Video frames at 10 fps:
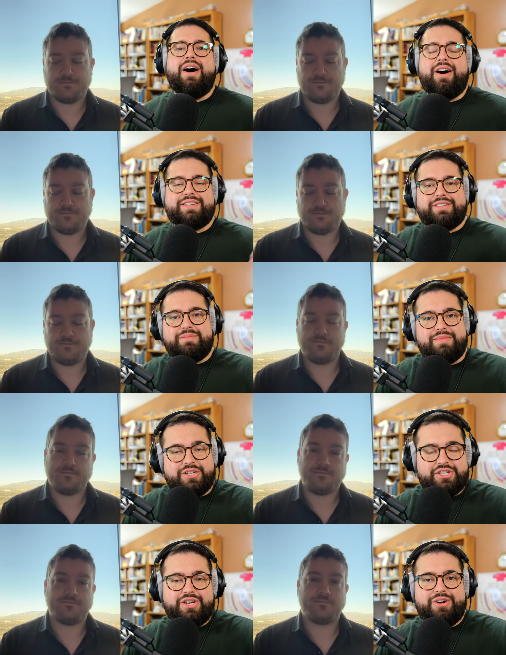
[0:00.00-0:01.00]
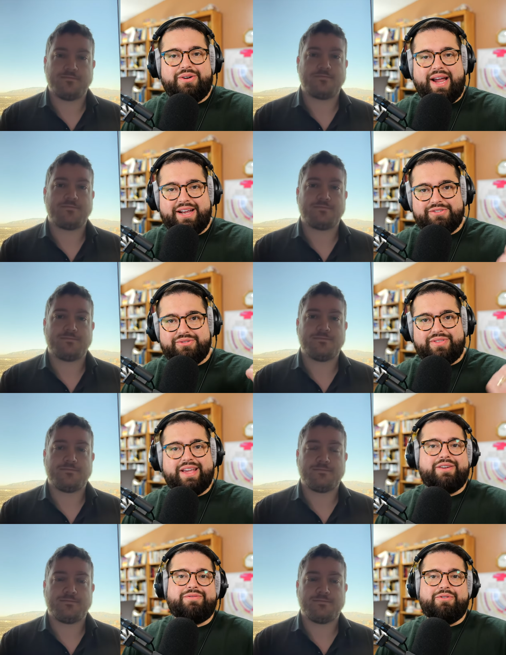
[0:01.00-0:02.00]
Speaker 1: Awesome show, Andrew.
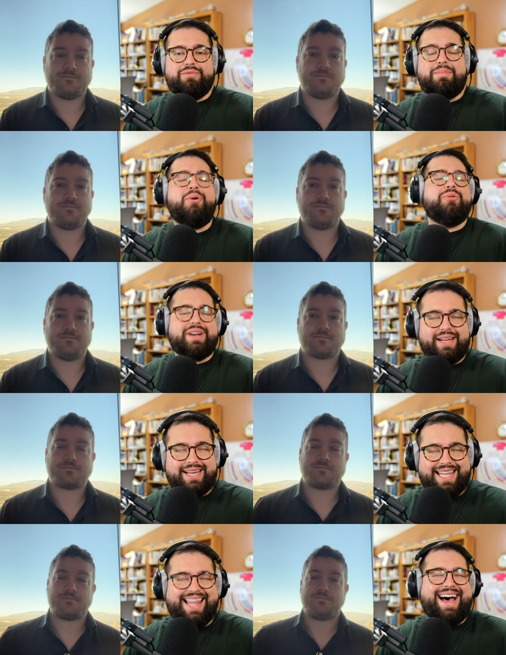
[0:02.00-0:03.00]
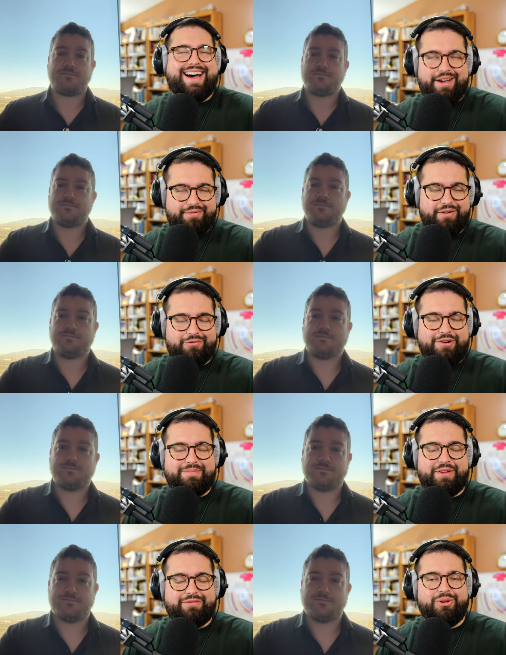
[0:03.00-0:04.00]
Thank you for reporting live
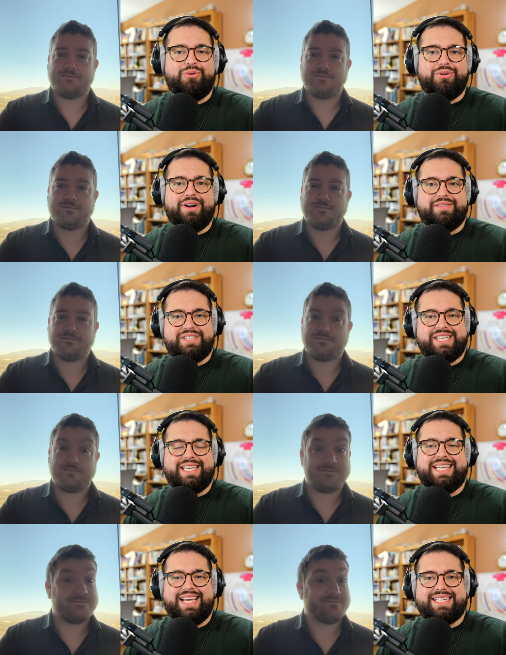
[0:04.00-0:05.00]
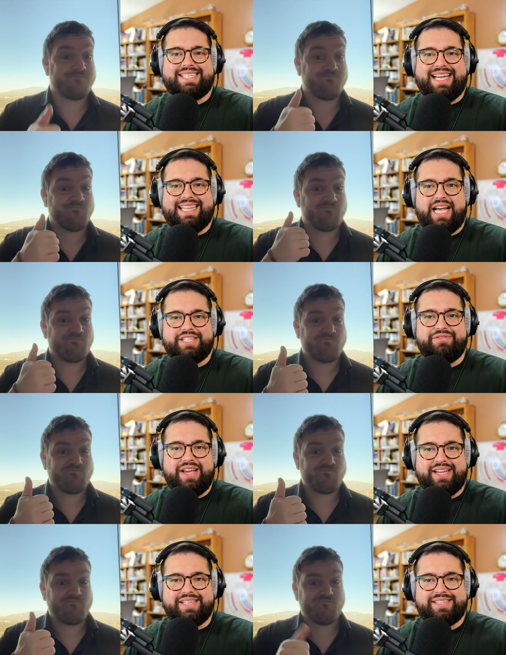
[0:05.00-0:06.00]
from the floor of CES Las
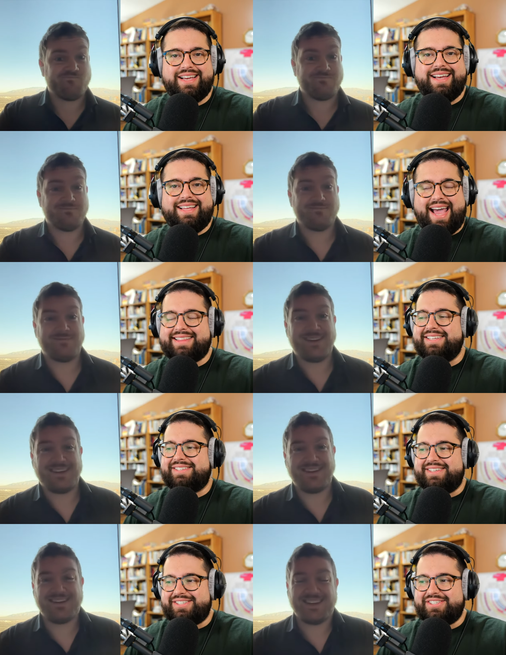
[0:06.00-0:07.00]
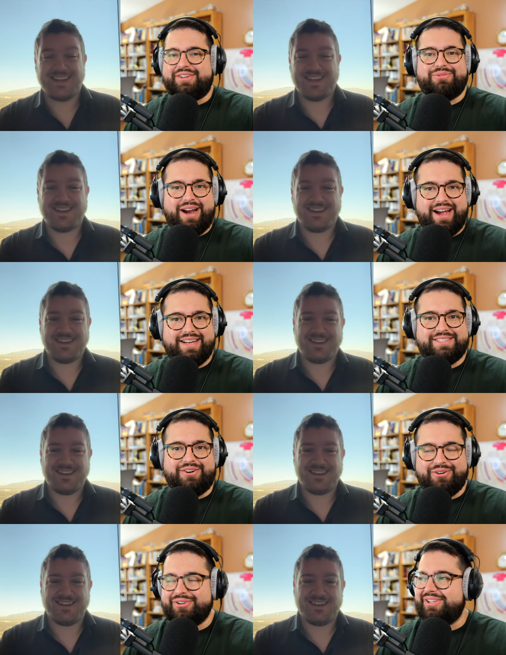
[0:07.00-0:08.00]
Vegas at this sunrise
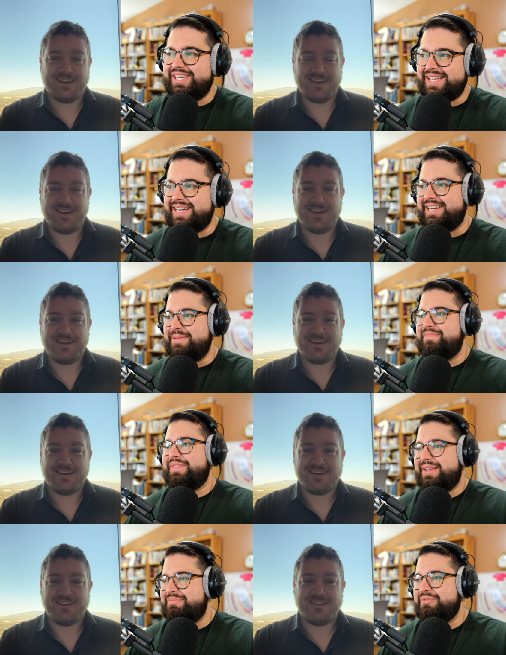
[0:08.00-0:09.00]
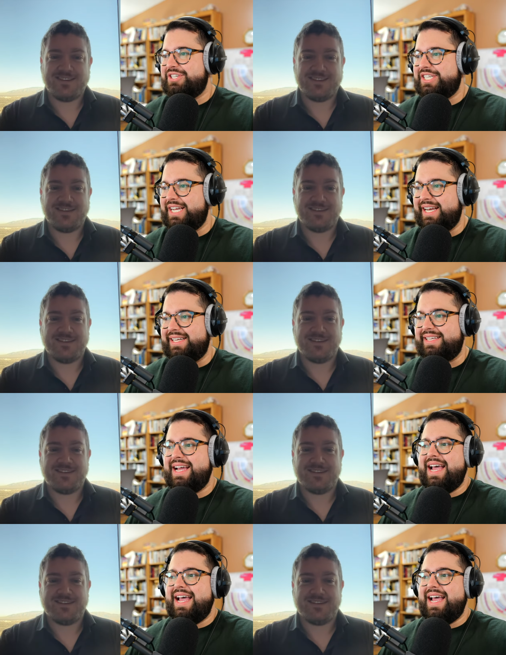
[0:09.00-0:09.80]
early time. Appreciate it.